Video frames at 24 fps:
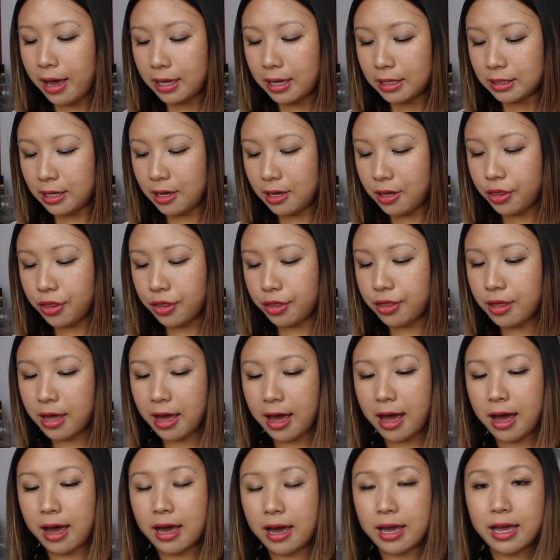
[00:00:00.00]
this
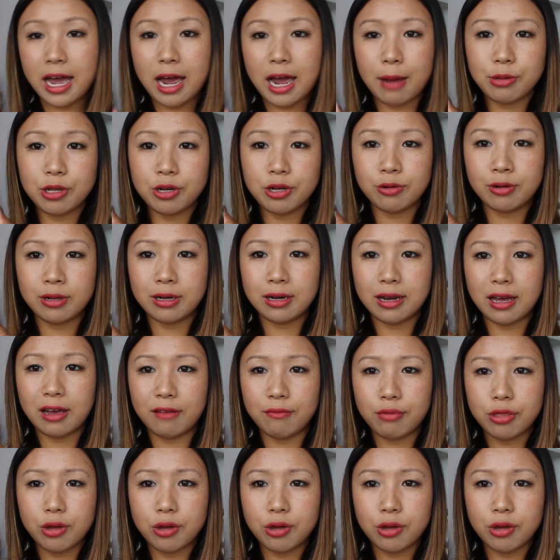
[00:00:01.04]
I absolutely love.